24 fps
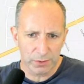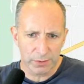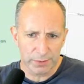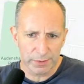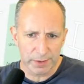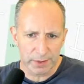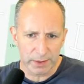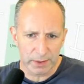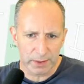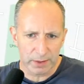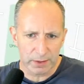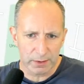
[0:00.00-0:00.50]

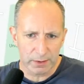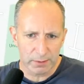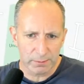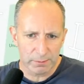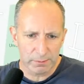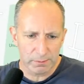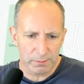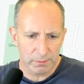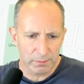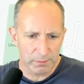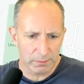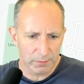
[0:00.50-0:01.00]
the
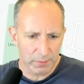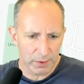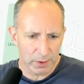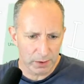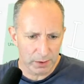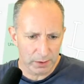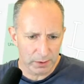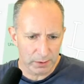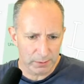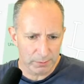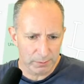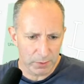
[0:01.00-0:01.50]

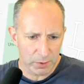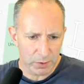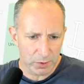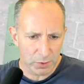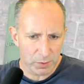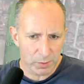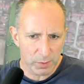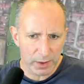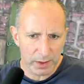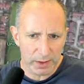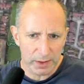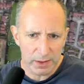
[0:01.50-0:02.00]

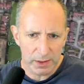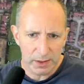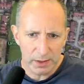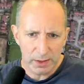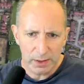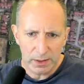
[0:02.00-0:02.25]
motorway,